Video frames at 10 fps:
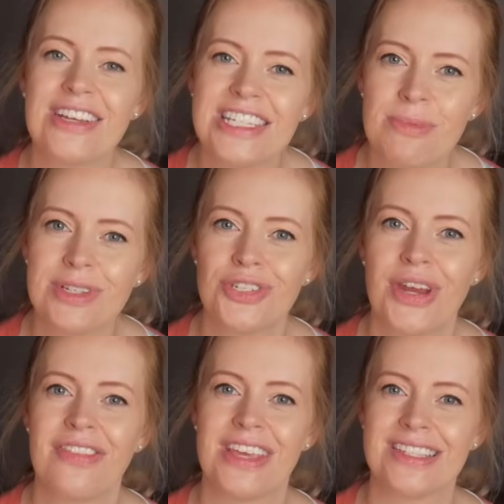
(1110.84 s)
could
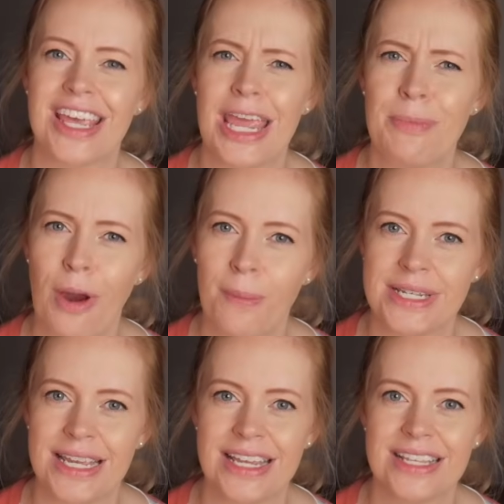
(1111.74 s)
demonstrate these key
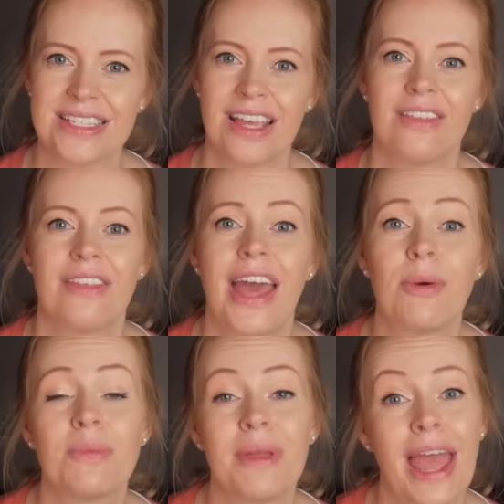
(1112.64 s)
properties, then they
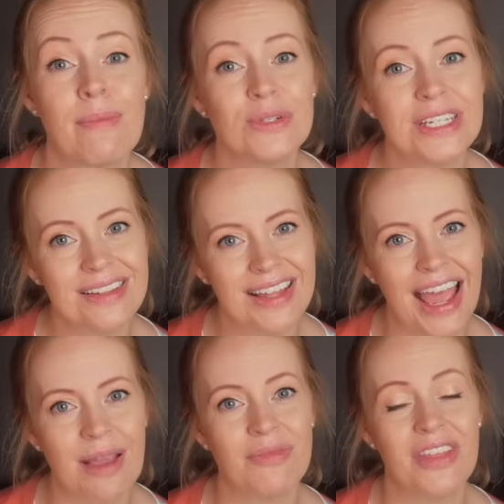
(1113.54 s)
would be able to
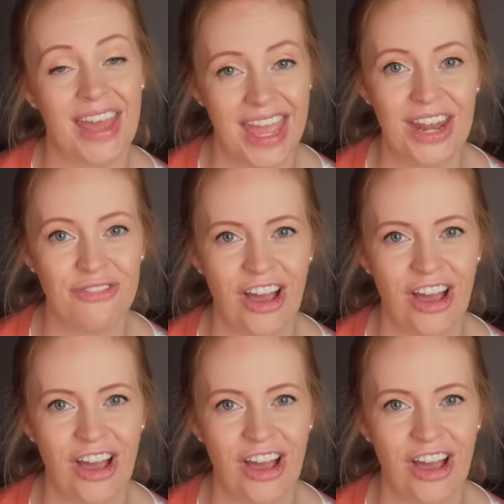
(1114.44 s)
claim that they had a